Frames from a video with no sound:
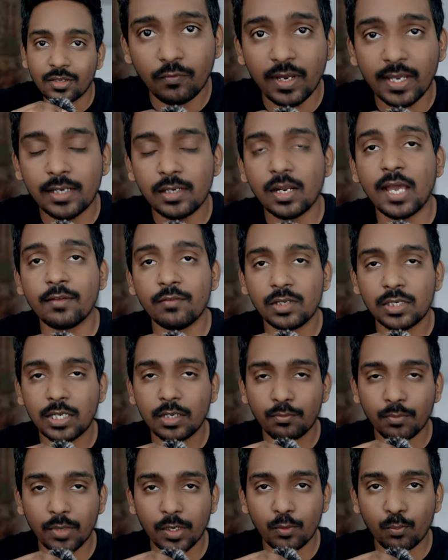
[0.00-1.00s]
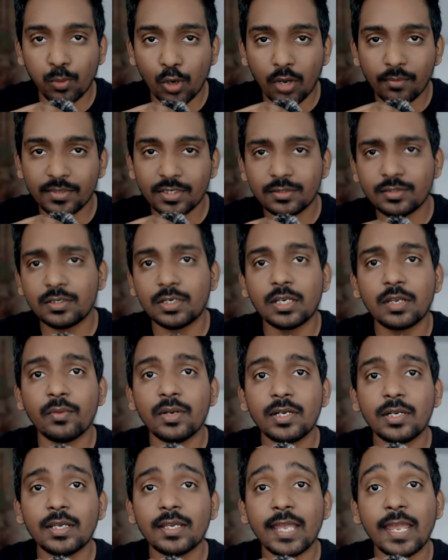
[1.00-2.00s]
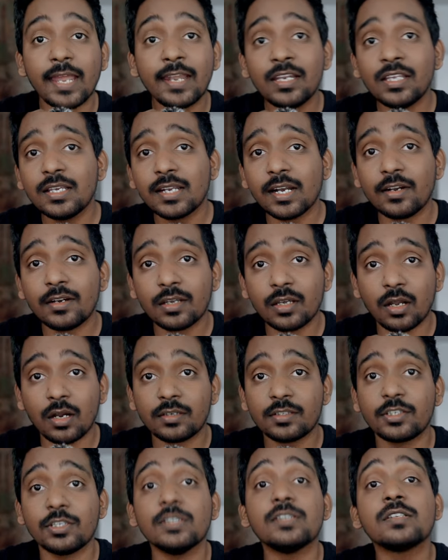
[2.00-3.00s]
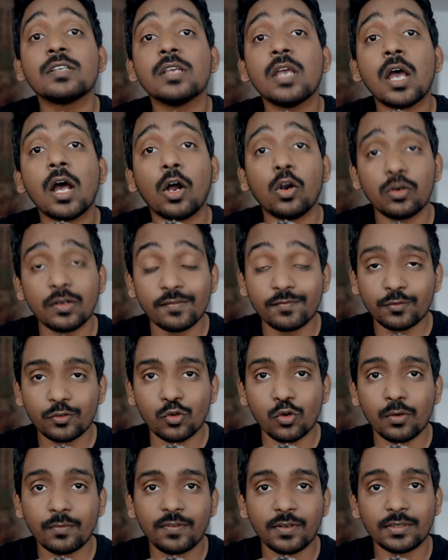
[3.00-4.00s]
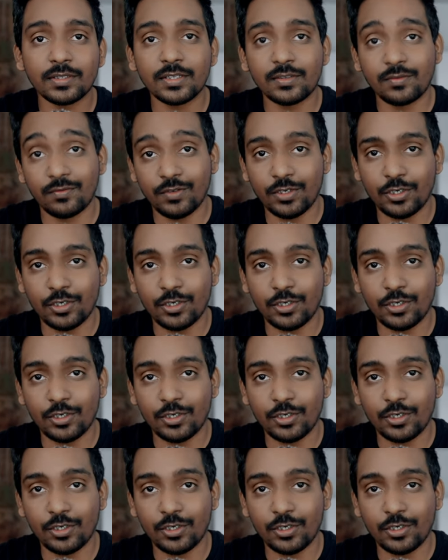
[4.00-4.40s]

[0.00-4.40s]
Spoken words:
While I will keep my promise, recommending any credit cards is out of scope for this